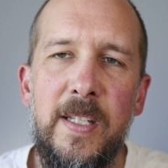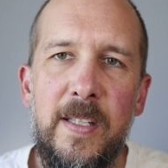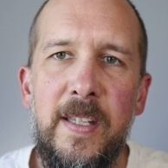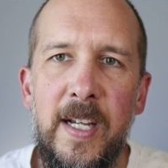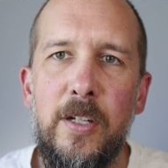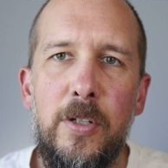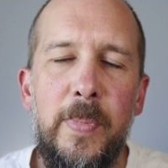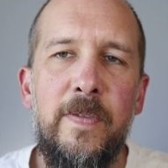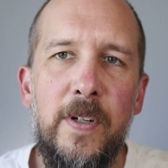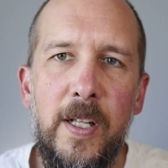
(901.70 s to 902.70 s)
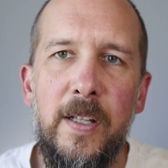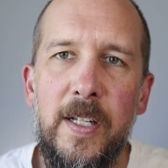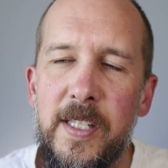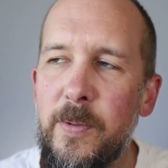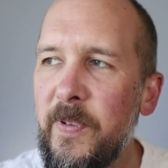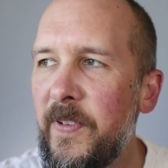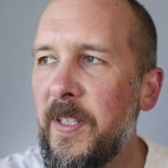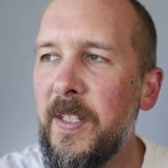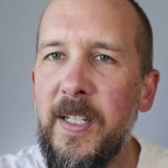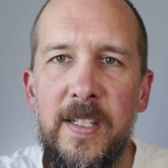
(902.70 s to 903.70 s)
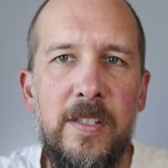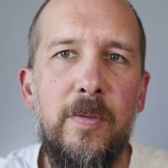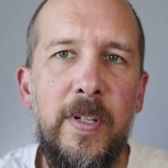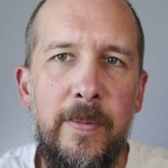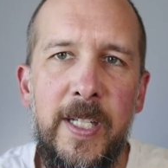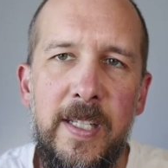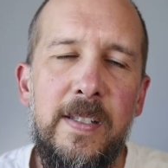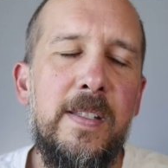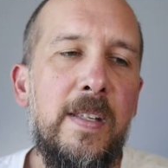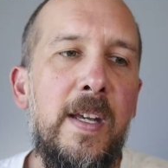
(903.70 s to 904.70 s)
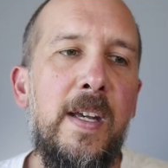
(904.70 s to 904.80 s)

that could be finalised within the next 3 weeks,